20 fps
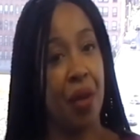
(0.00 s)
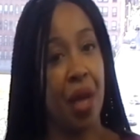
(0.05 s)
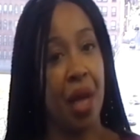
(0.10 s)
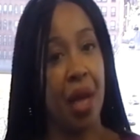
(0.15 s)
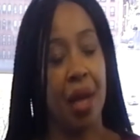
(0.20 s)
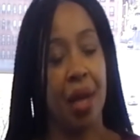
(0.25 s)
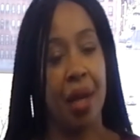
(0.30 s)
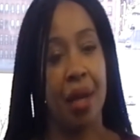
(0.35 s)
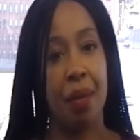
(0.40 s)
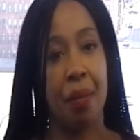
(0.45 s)

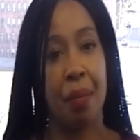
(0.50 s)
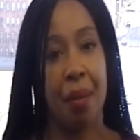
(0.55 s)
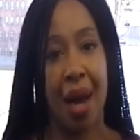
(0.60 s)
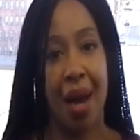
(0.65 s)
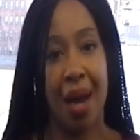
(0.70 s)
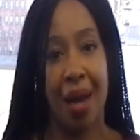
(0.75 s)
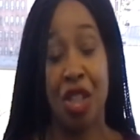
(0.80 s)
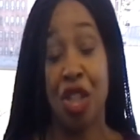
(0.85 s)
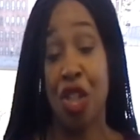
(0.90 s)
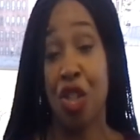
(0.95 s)
and my
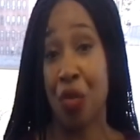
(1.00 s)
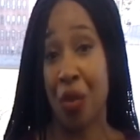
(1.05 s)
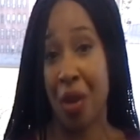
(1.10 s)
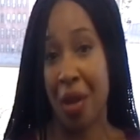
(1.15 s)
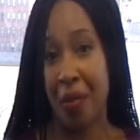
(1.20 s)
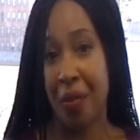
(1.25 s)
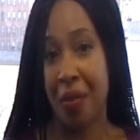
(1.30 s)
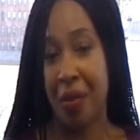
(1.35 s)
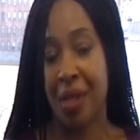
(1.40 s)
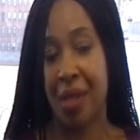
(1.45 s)

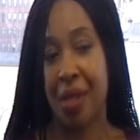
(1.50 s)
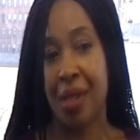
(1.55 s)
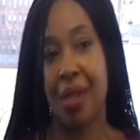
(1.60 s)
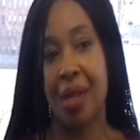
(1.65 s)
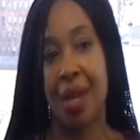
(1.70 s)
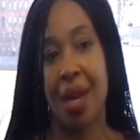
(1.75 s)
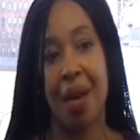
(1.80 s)
strengths,